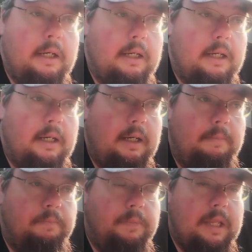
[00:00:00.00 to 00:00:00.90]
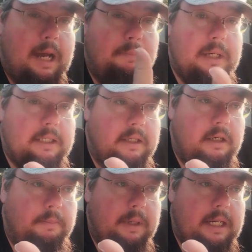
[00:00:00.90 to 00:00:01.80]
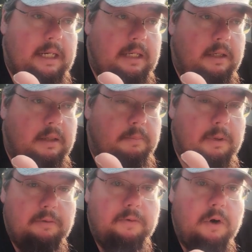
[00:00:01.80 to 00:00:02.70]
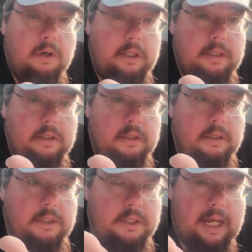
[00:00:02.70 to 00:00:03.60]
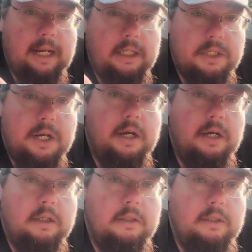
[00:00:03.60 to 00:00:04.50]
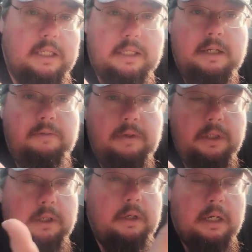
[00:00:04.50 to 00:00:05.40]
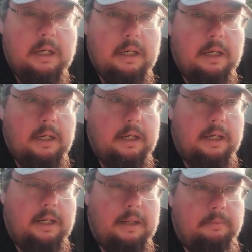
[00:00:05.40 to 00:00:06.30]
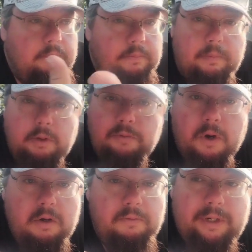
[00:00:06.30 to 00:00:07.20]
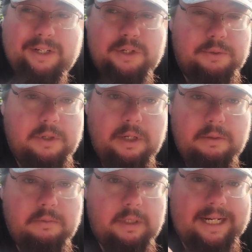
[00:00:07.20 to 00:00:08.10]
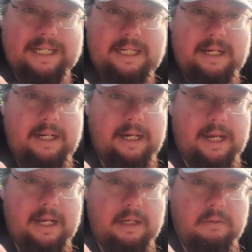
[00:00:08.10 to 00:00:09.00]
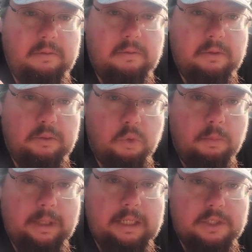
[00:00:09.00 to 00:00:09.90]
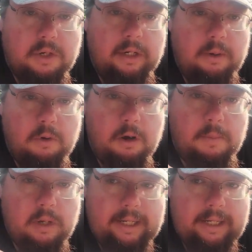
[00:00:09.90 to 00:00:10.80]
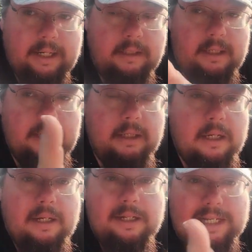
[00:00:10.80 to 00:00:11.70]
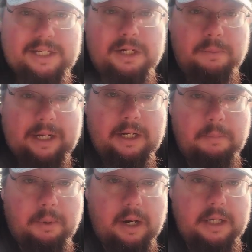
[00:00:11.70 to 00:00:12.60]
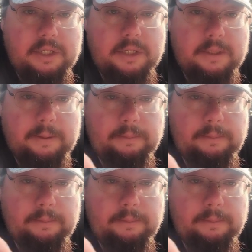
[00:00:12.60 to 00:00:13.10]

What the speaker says: I picked up a McFarlane Static Shock DC figure. McFarlane figures run $19.99 normally at Target, Walmart, that kind of thing. That's their regular price.